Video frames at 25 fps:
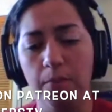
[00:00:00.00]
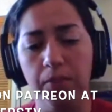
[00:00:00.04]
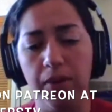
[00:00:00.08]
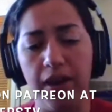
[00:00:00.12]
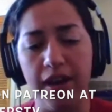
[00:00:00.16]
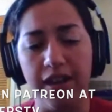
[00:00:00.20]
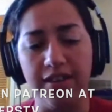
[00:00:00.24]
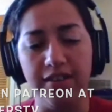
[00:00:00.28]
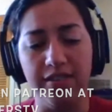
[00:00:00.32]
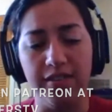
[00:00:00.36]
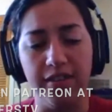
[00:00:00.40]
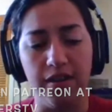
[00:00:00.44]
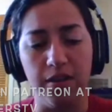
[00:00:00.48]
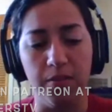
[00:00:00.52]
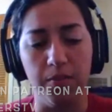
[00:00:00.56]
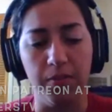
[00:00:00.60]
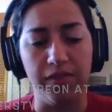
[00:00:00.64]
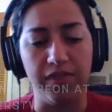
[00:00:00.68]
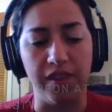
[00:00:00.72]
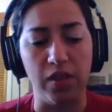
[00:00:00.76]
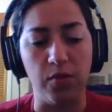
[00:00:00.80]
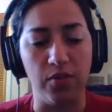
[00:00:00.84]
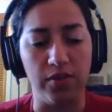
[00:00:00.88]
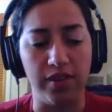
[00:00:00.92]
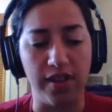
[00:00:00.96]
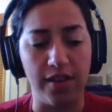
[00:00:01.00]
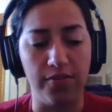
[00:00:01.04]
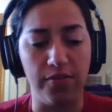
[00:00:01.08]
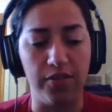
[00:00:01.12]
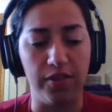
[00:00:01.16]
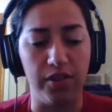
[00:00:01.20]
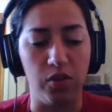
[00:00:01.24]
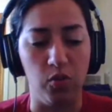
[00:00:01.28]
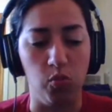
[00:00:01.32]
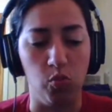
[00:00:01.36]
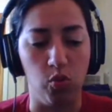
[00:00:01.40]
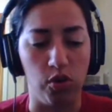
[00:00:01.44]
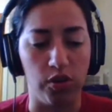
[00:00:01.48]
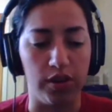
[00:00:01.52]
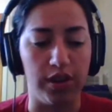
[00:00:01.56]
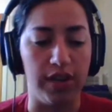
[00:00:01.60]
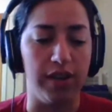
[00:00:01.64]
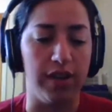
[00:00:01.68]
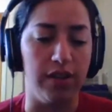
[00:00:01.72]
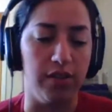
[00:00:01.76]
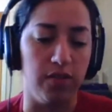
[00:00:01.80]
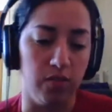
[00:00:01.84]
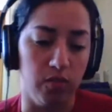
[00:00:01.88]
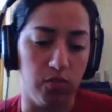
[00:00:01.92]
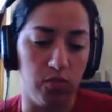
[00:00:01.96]
But they were definitely
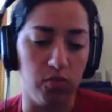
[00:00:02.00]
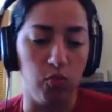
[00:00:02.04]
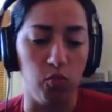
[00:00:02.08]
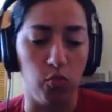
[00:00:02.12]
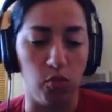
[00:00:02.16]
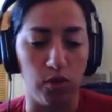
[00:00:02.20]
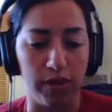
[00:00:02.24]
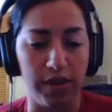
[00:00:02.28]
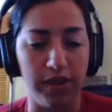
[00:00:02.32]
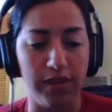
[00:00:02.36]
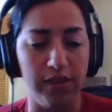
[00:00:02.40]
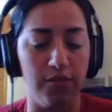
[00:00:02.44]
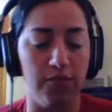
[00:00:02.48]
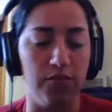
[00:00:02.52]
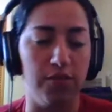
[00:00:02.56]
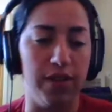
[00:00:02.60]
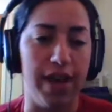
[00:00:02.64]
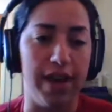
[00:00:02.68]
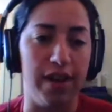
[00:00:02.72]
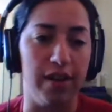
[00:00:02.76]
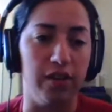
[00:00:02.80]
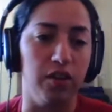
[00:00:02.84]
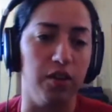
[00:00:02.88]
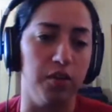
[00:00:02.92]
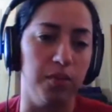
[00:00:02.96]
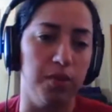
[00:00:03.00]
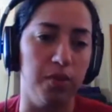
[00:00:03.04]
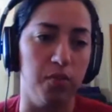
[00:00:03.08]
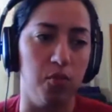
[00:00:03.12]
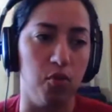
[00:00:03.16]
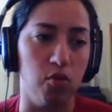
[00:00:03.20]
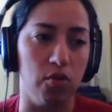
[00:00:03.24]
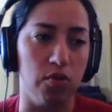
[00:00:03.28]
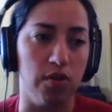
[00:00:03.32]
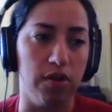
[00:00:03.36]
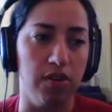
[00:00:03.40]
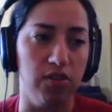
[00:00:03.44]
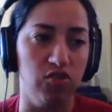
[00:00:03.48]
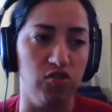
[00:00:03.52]
working the flat a little bit more,